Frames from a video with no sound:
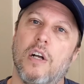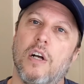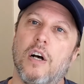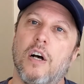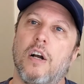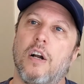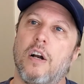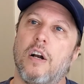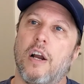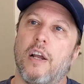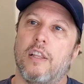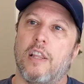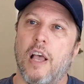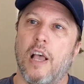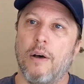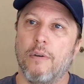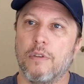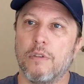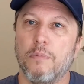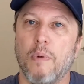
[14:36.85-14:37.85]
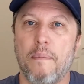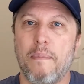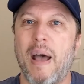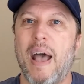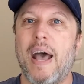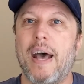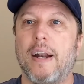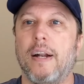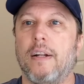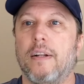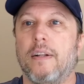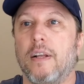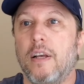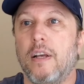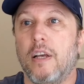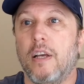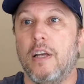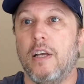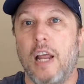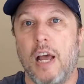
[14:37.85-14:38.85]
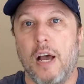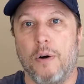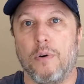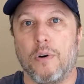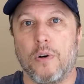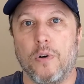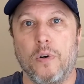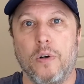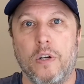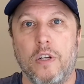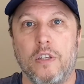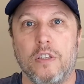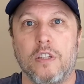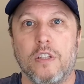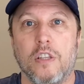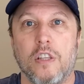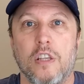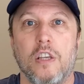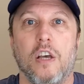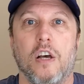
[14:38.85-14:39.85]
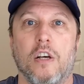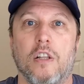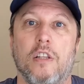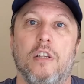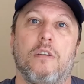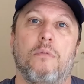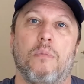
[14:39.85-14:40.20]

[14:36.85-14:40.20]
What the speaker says: All right, that was my bad. And now we're going into the ugly.